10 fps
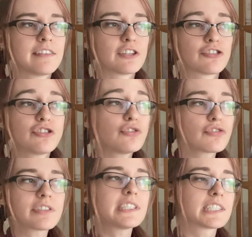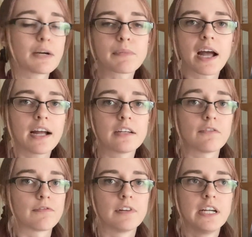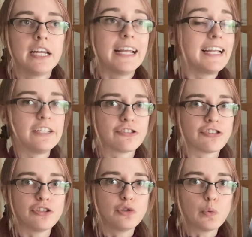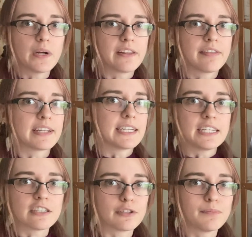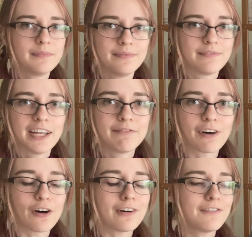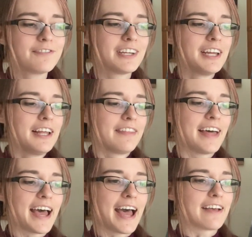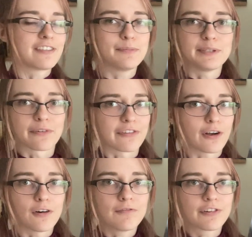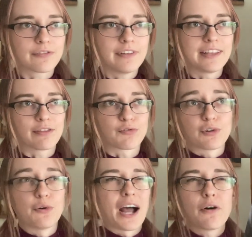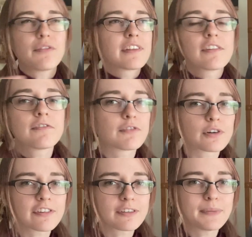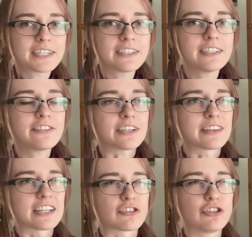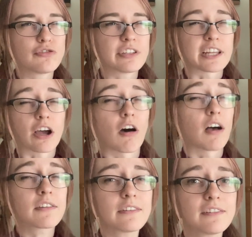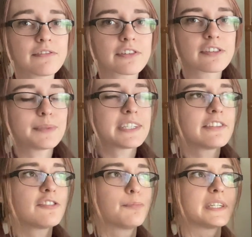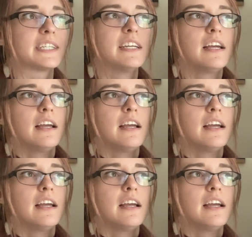There's usually some kind of issue with the kingdom involved that has to be resolved throughout this forced marriage, and that's usually the cause of the forced marriage, but